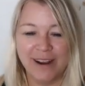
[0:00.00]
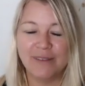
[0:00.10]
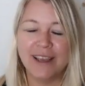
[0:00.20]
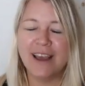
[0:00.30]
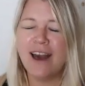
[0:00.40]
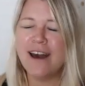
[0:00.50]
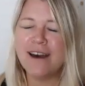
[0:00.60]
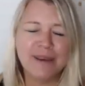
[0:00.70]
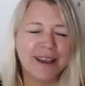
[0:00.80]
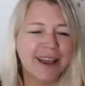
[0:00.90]
I'm like,
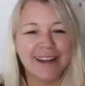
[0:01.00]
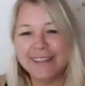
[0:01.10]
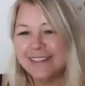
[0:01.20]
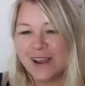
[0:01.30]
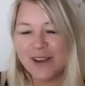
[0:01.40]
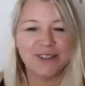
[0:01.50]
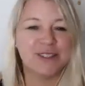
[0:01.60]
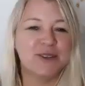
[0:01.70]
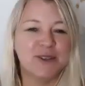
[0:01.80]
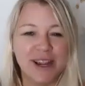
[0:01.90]
oh my God, no, they're
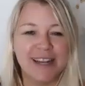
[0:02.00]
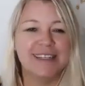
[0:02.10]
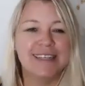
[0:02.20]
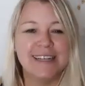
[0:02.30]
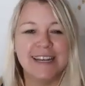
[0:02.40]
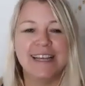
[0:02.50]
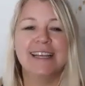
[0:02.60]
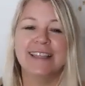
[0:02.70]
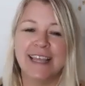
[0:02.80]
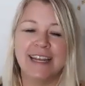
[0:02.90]
so great, and da-da-da.
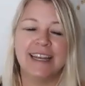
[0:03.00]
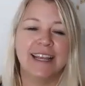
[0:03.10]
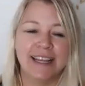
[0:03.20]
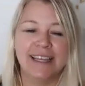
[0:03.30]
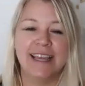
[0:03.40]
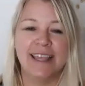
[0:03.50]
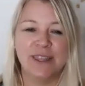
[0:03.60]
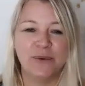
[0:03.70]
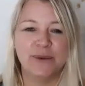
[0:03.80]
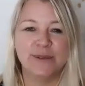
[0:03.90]
And then, yeah,
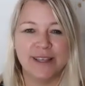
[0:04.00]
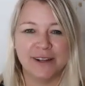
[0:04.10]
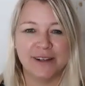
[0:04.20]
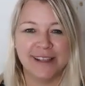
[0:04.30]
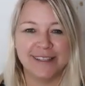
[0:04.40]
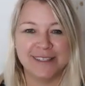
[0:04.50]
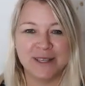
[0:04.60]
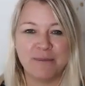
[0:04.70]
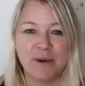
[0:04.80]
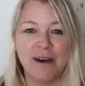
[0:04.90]
the rose-colored glasses
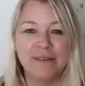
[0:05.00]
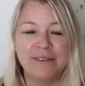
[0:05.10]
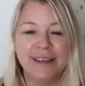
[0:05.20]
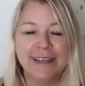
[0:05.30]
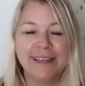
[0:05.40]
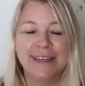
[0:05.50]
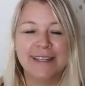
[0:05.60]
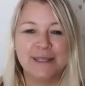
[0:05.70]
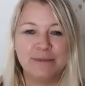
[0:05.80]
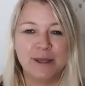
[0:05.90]
come off,
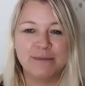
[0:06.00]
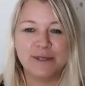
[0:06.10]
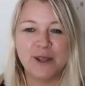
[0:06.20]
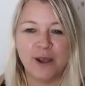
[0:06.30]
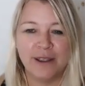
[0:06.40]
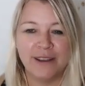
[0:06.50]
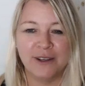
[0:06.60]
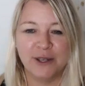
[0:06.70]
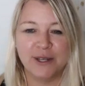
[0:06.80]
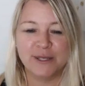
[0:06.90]
and sometimes not in a
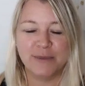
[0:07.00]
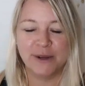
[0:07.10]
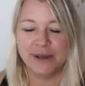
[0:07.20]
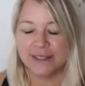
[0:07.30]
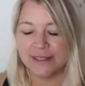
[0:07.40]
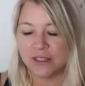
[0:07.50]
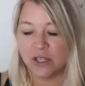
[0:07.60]
good experience.